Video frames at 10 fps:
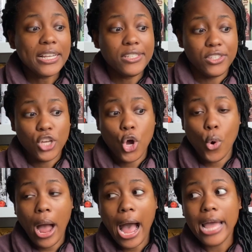
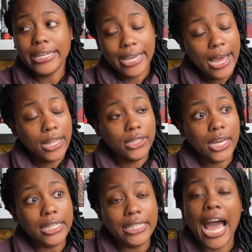So luckily,